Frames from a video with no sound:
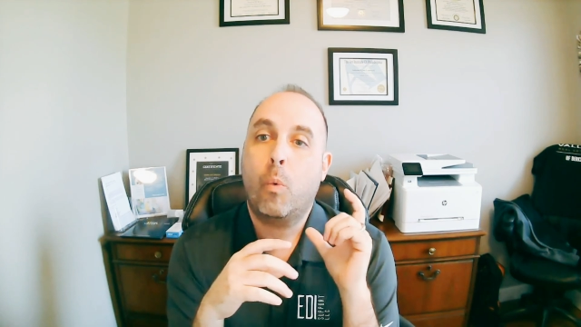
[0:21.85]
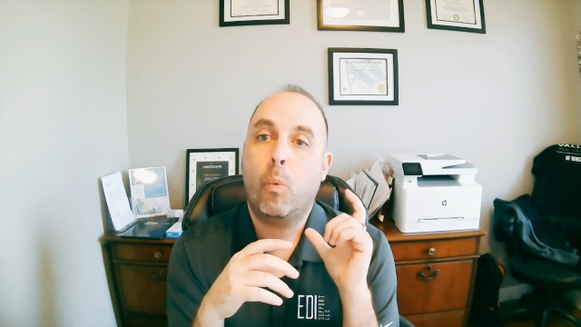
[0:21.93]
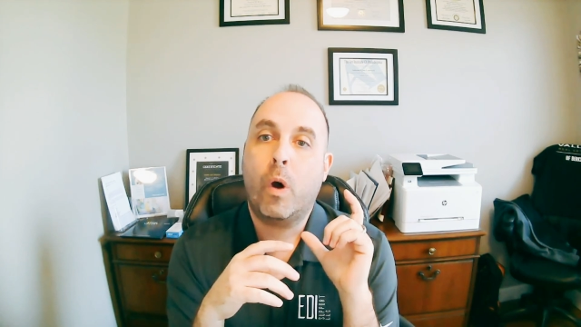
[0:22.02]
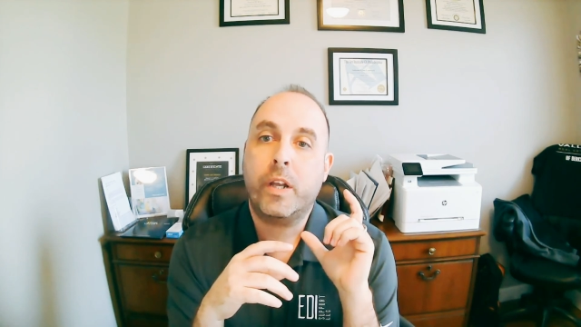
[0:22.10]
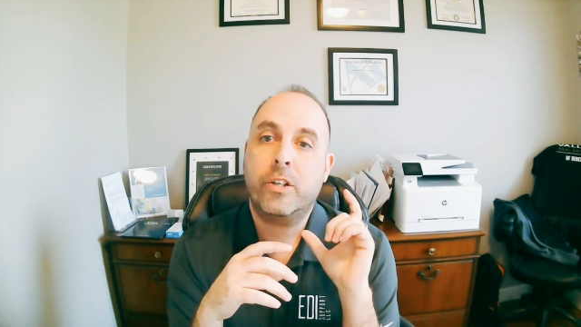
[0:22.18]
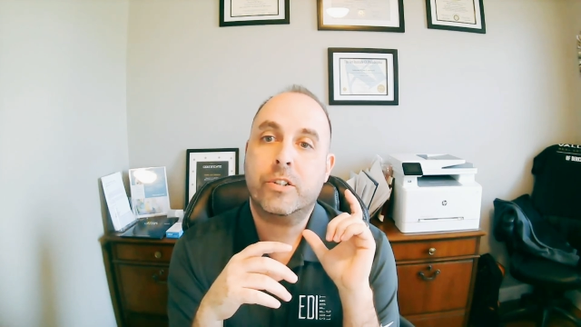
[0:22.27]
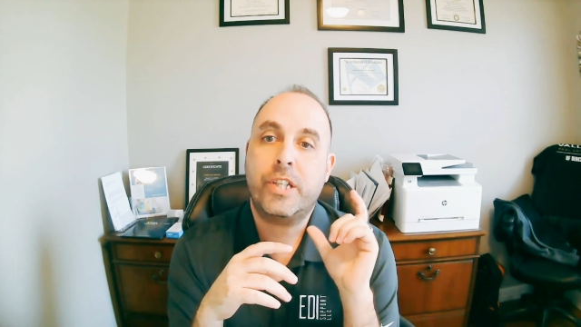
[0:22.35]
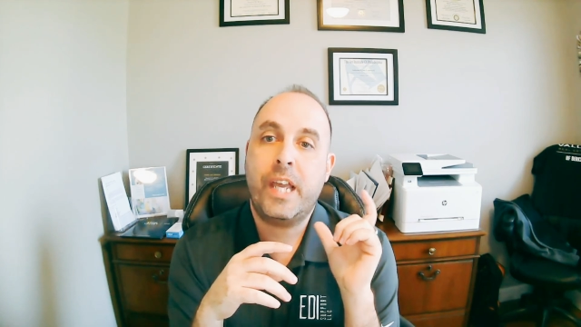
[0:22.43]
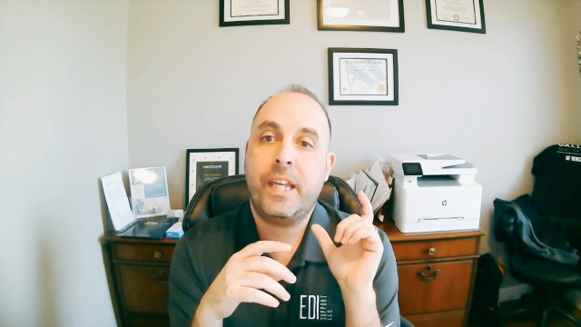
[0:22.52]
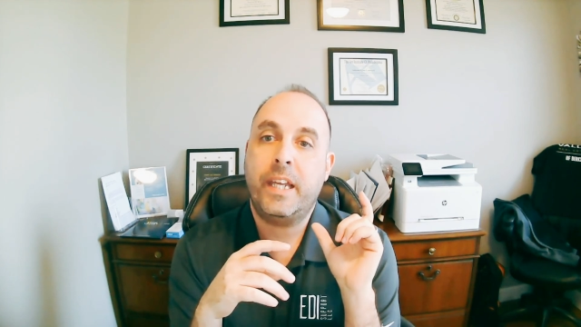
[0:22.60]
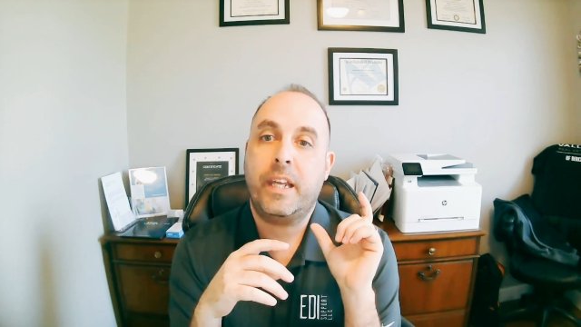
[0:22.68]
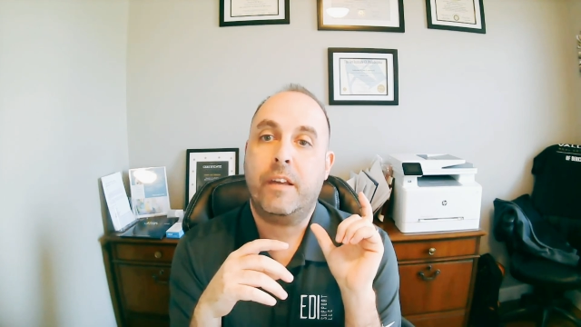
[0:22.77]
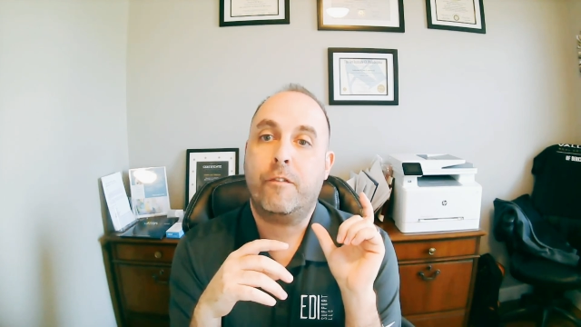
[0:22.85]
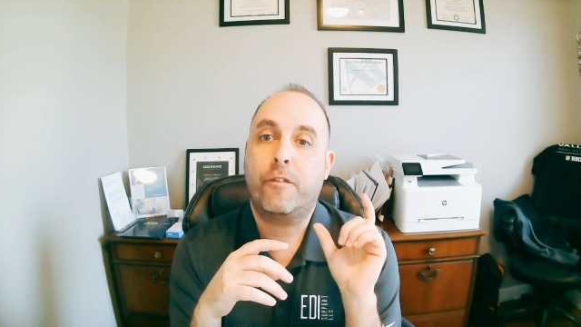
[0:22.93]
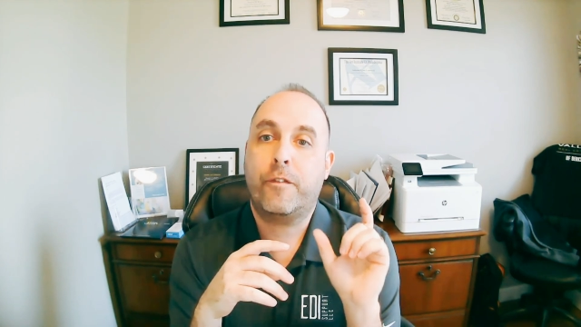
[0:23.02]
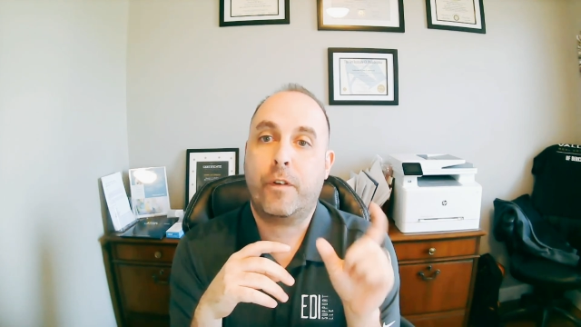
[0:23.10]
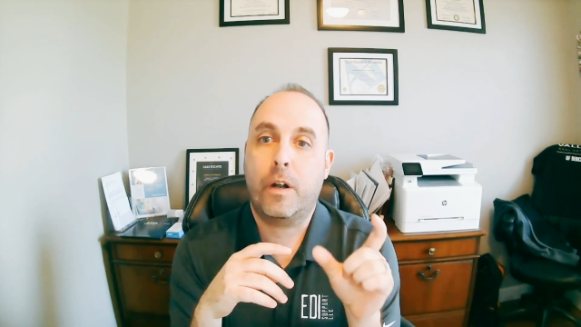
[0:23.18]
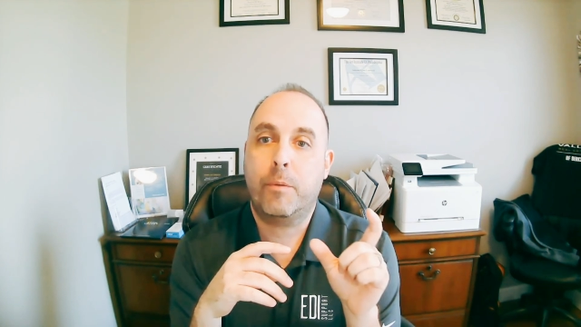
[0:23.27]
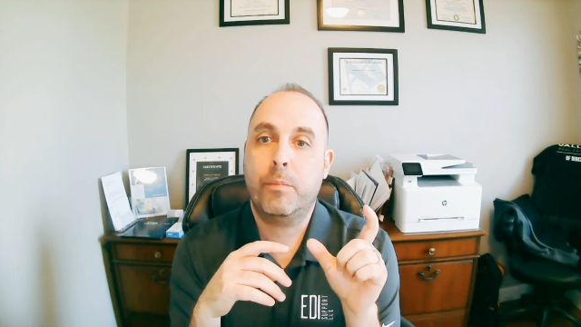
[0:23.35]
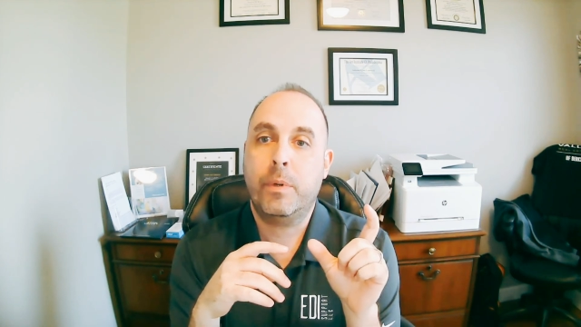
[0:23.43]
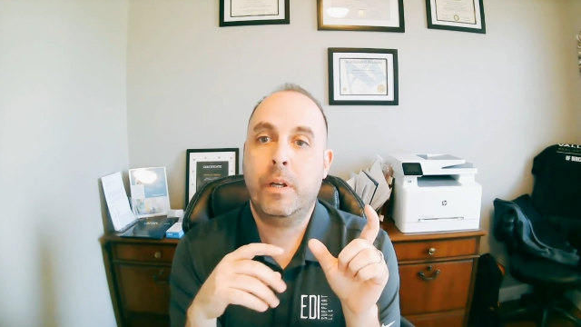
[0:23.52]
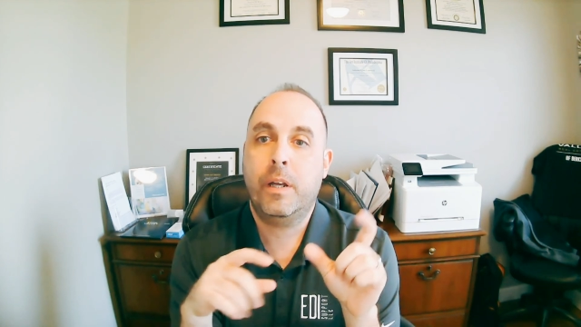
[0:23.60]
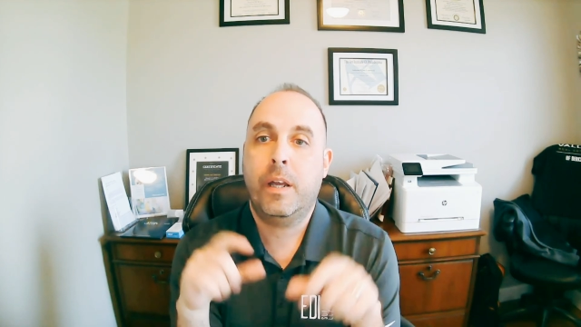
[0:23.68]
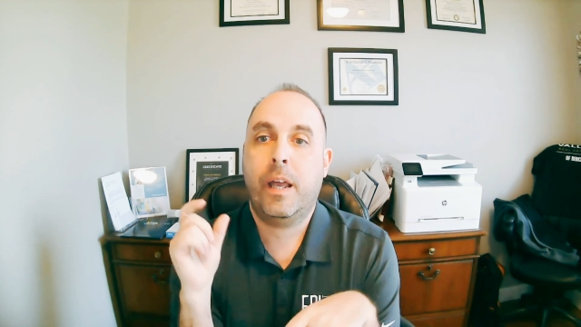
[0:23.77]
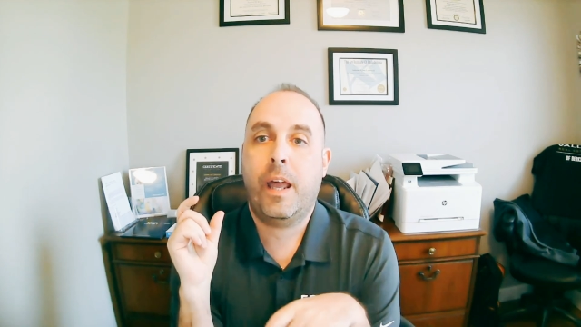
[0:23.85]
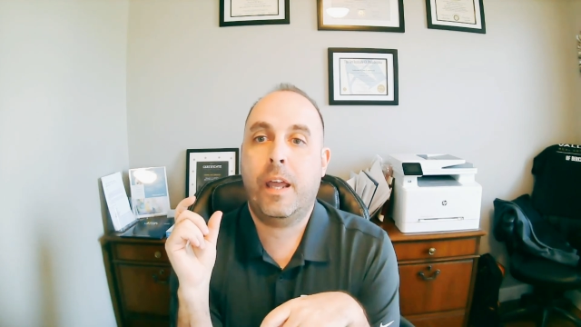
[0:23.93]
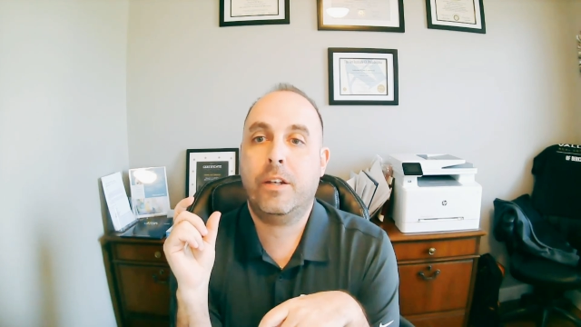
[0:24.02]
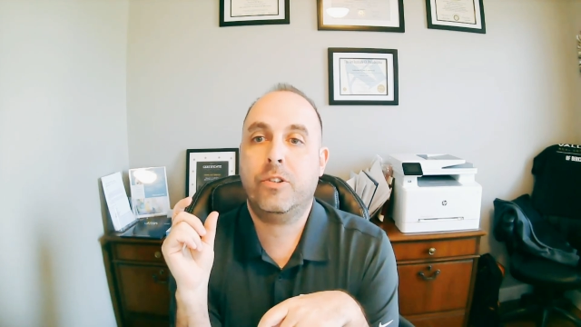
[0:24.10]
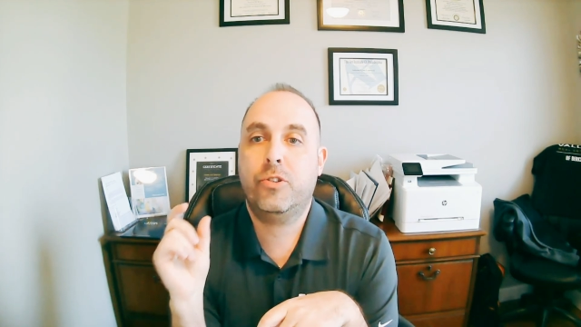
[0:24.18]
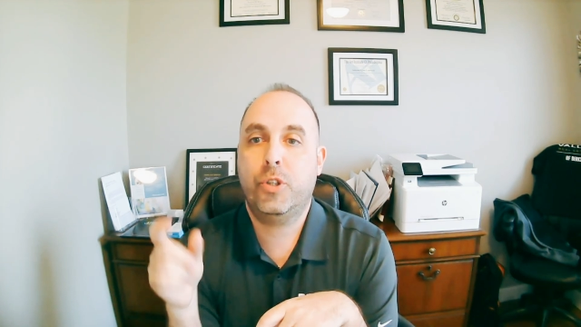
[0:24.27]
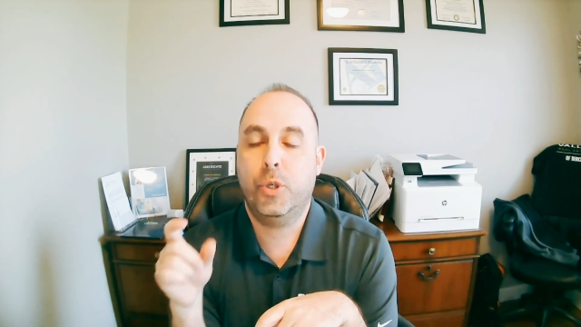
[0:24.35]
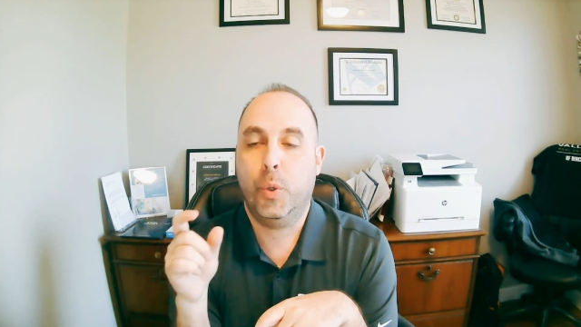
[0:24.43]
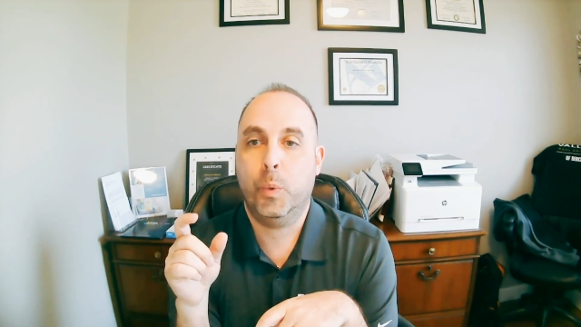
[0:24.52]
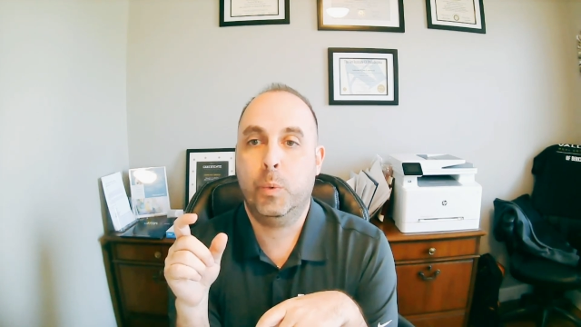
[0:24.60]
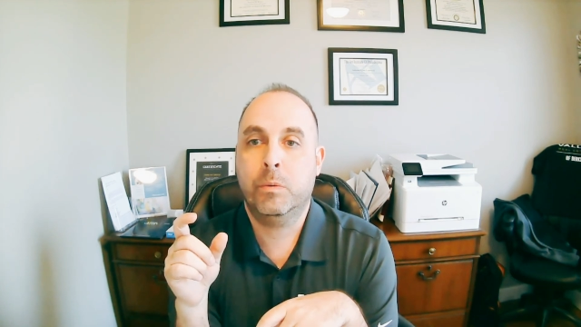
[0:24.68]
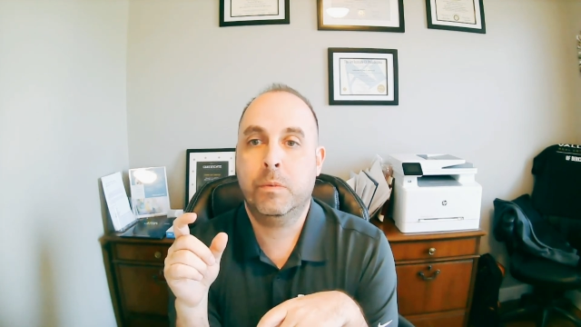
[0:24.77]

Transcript: what you're taking it from and to.